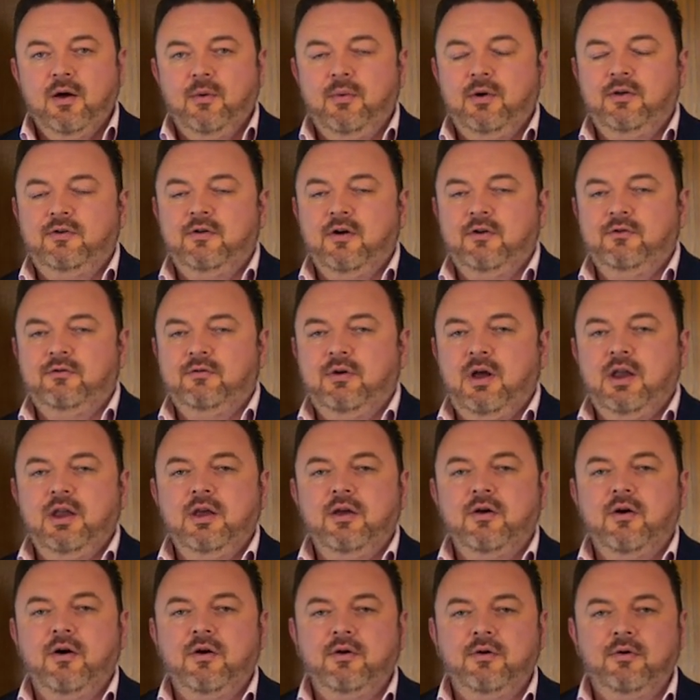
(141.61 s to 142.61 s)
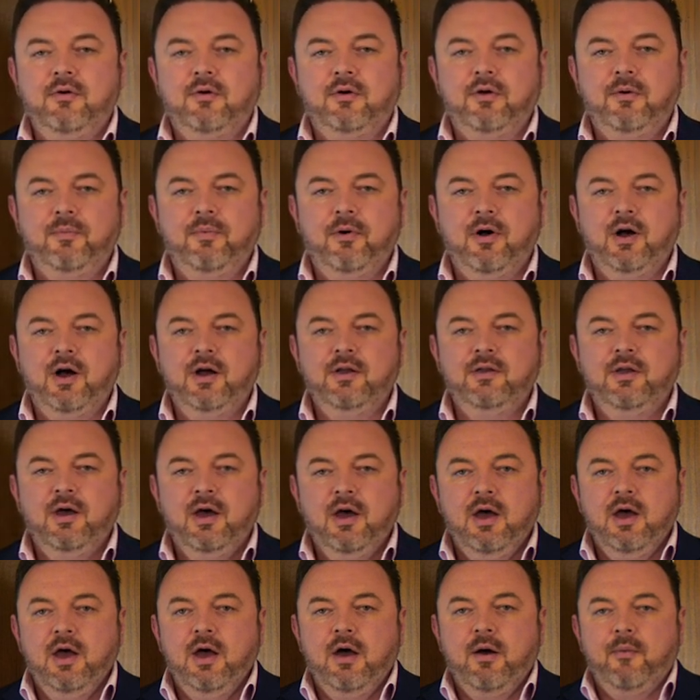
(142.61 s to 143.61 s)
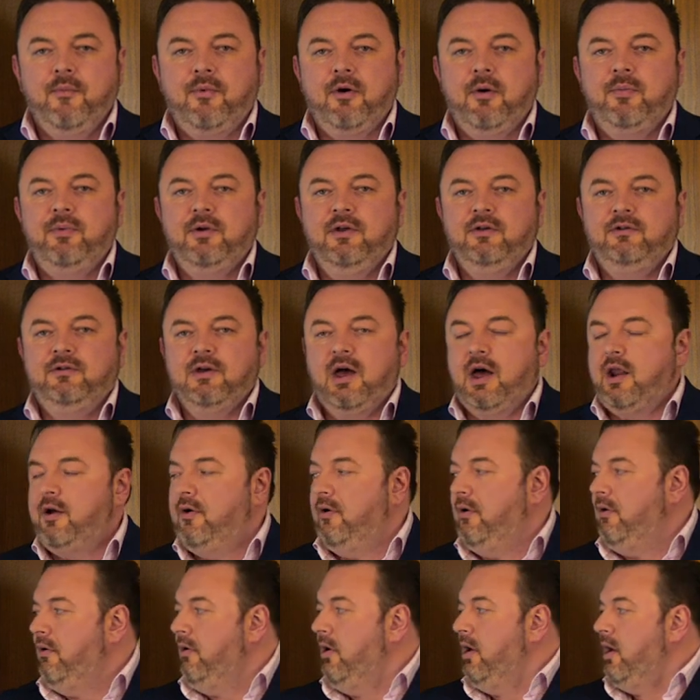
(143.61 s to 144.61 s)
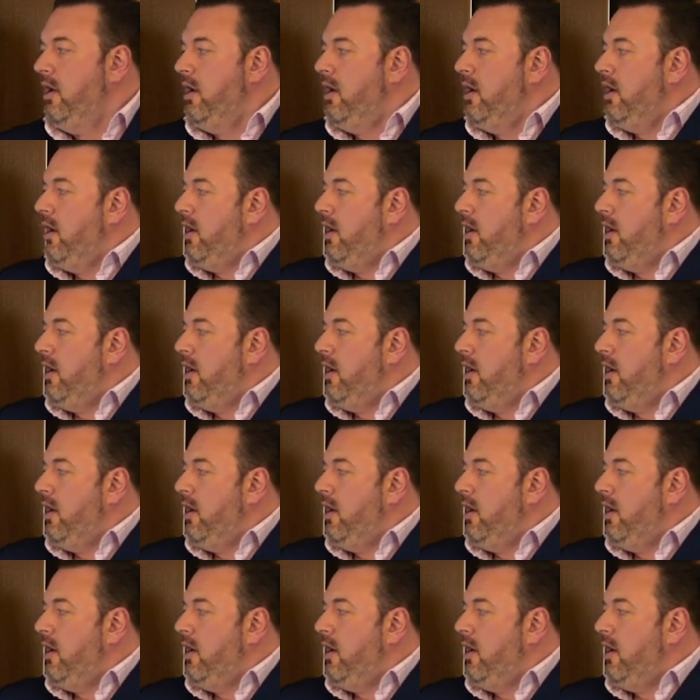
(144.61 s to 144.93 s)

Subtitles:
We don't do any owner-occupied properties at all.